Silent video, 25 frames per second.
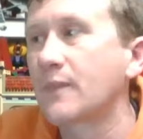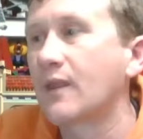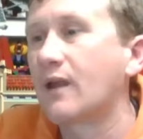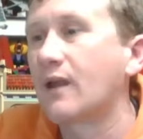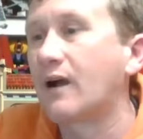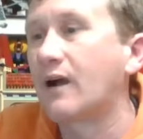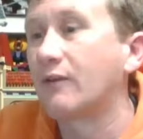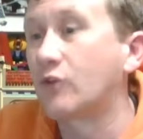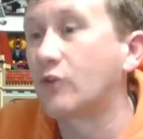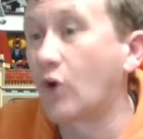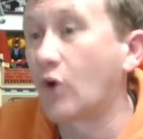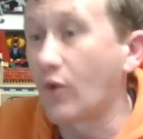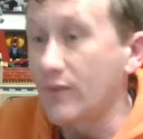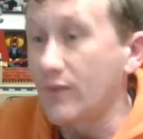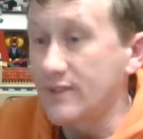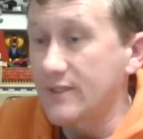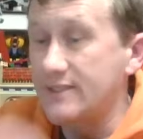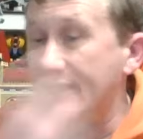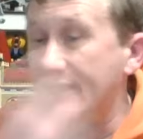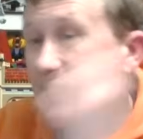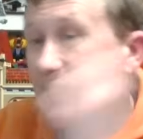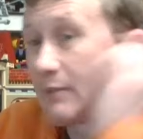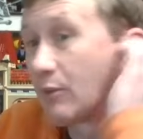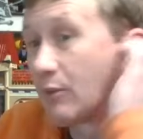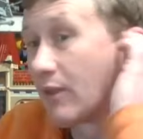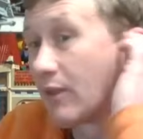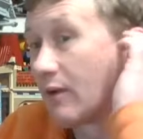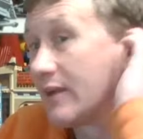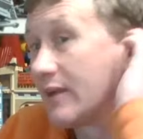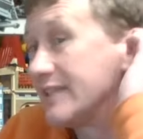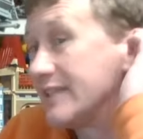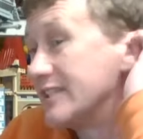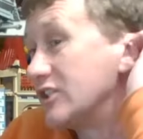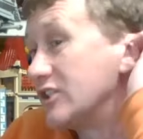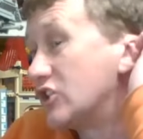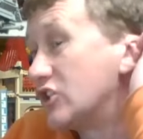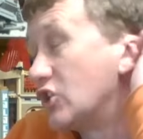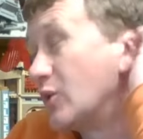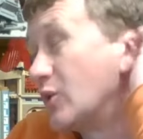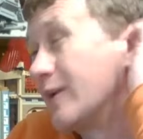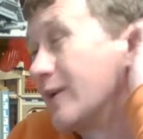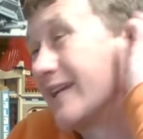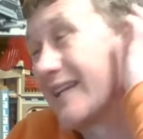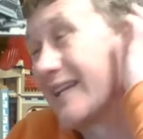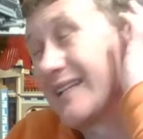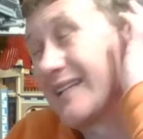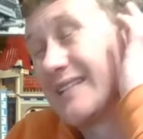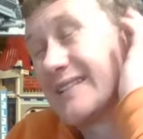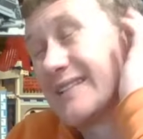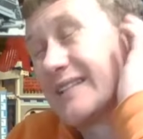I've got this table that isn't doing
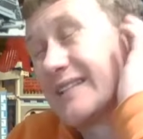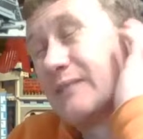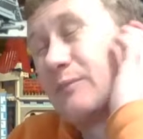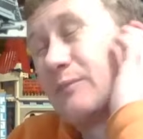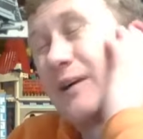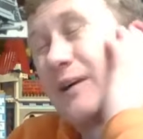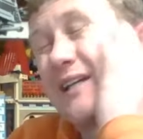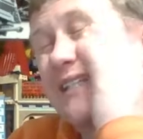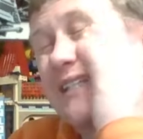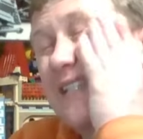anything, but I